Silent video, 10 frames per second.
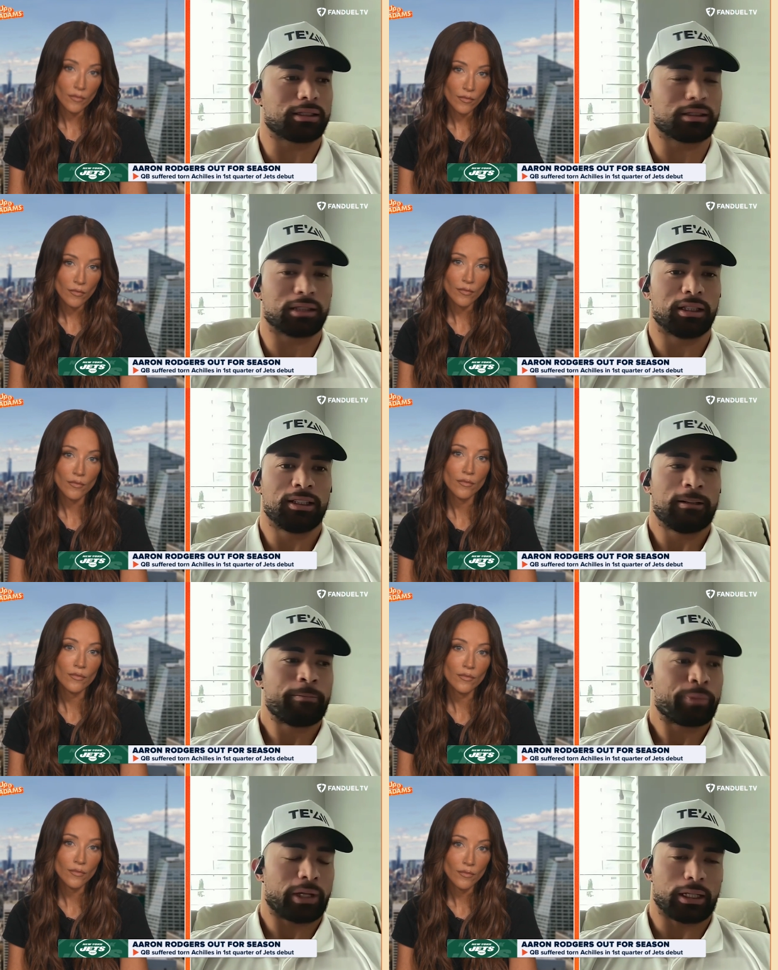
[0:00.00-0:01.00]
Speaker 1: places,
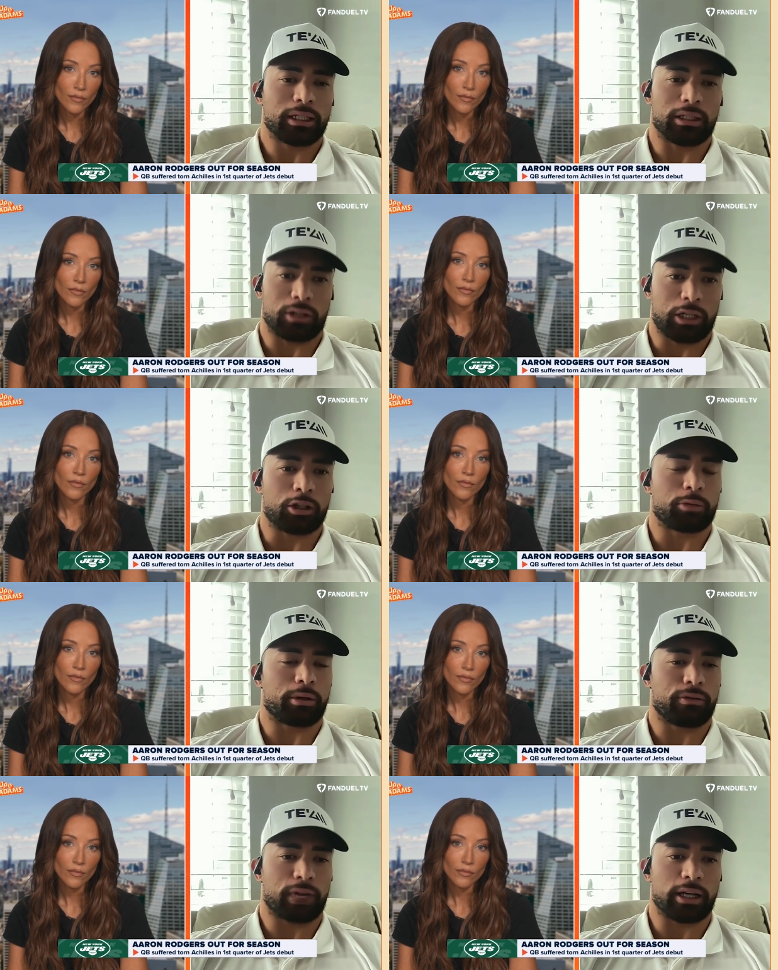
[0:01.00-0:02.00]
and you
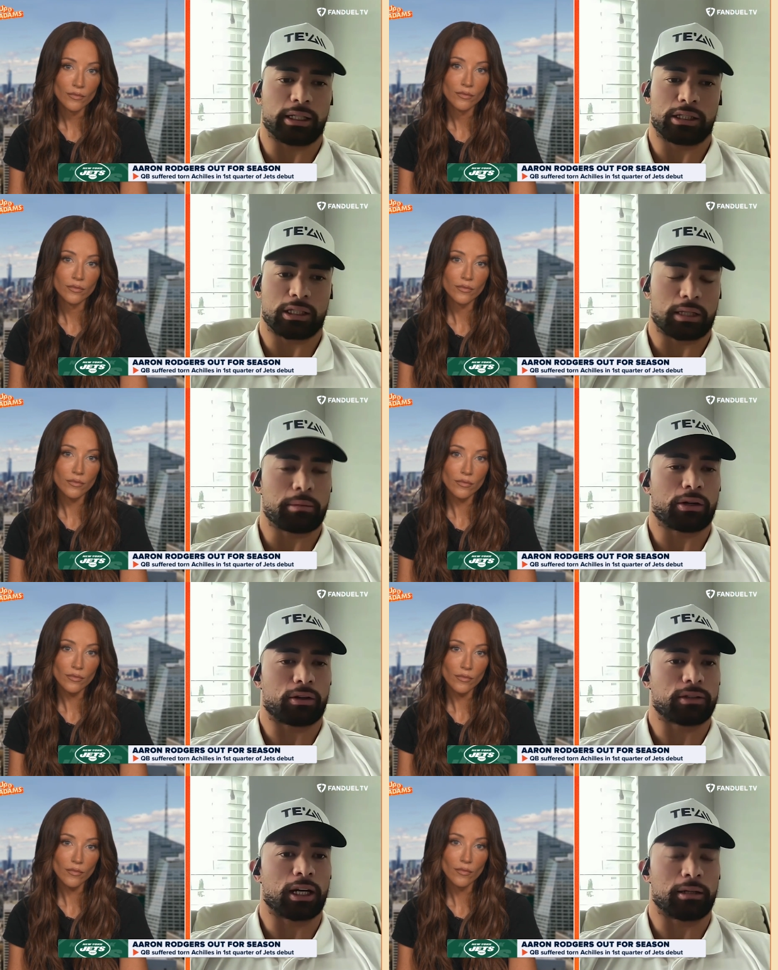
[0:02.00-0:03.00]
know it'll be fine. It's just a
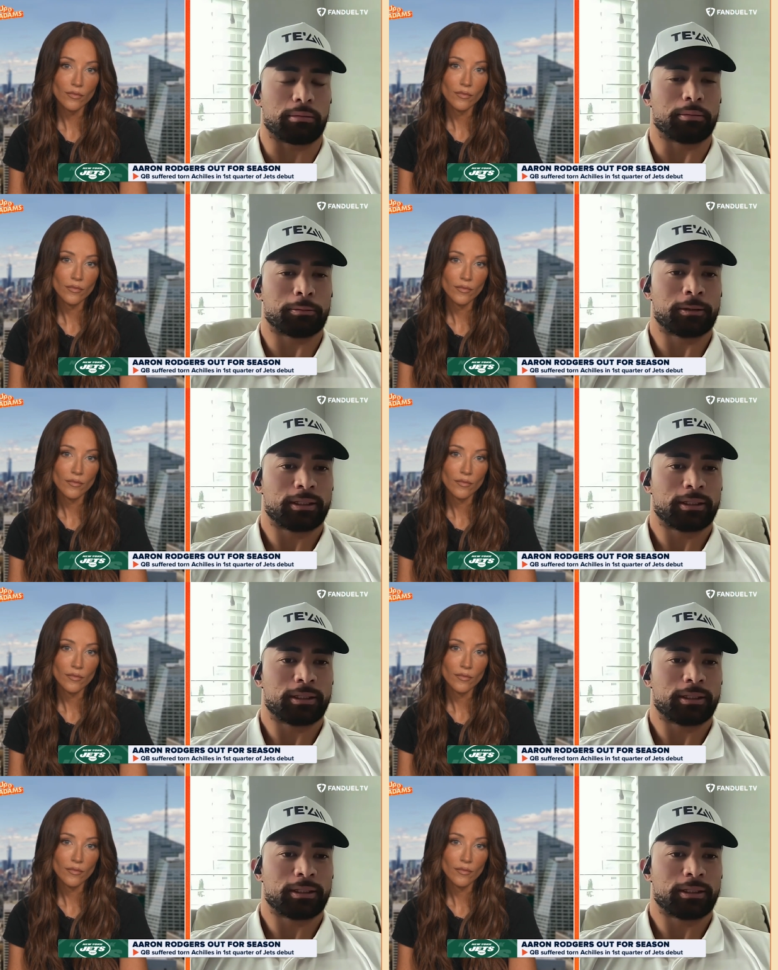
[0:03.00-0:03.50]
matter of time.